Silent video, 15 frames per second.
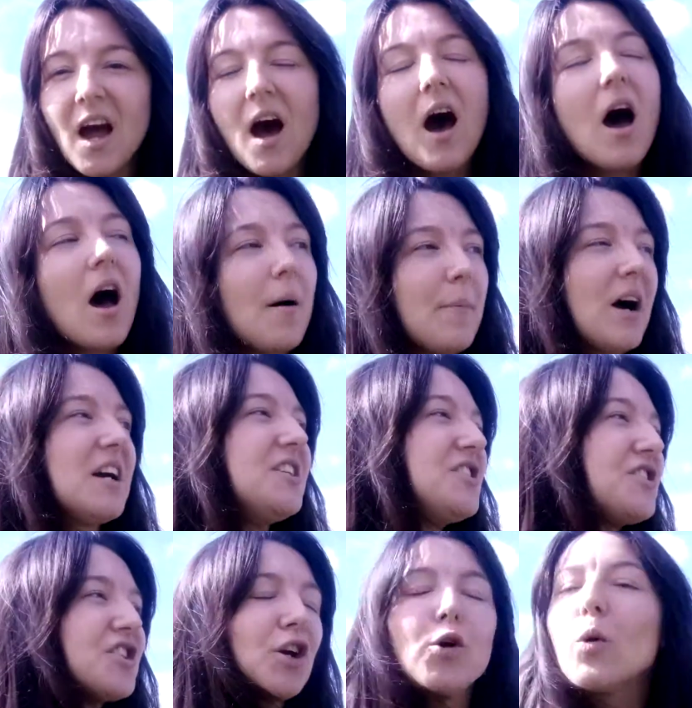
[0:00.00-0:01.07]
I
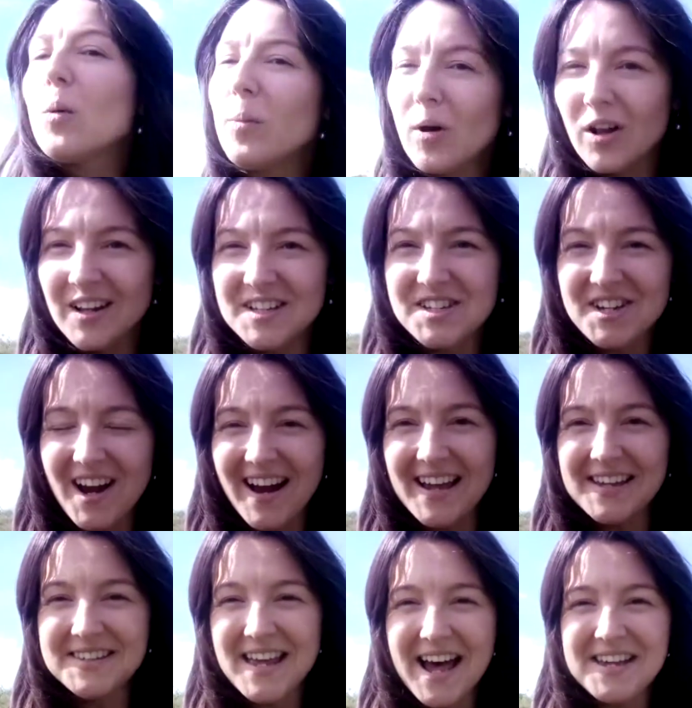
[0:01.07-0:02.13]
do
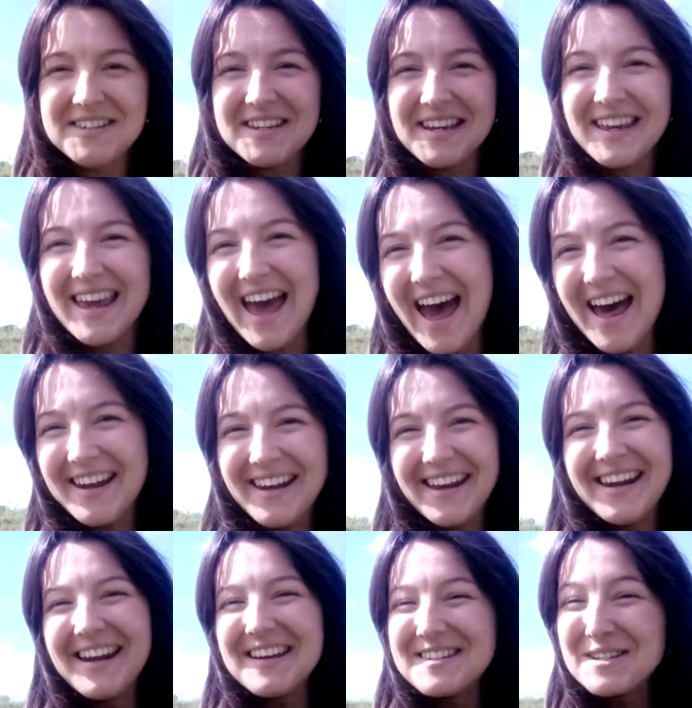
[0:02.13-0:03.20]
apologise as again it
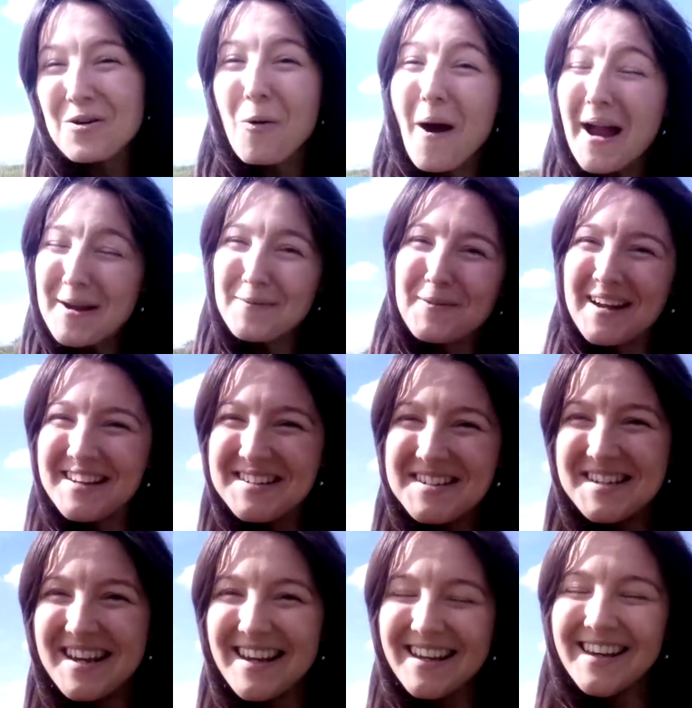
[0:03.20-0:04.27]
is quite
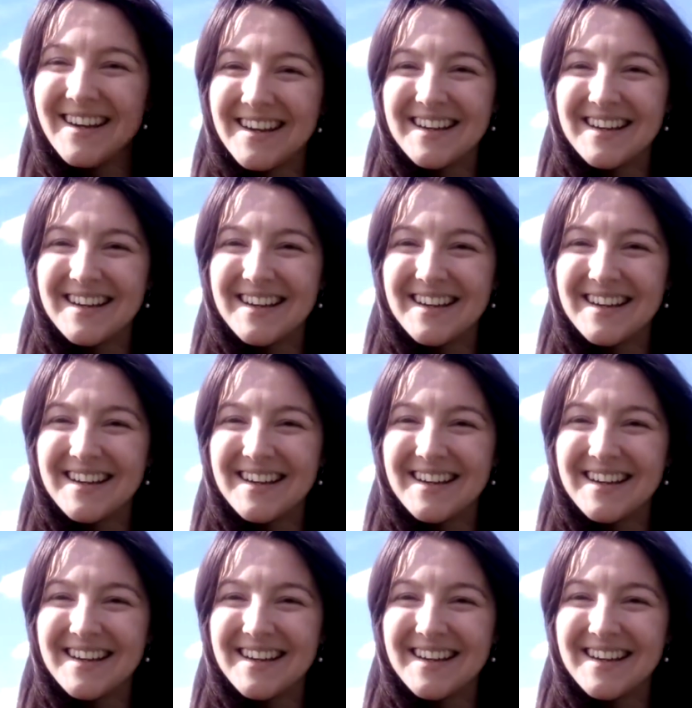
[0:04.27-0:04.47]
windy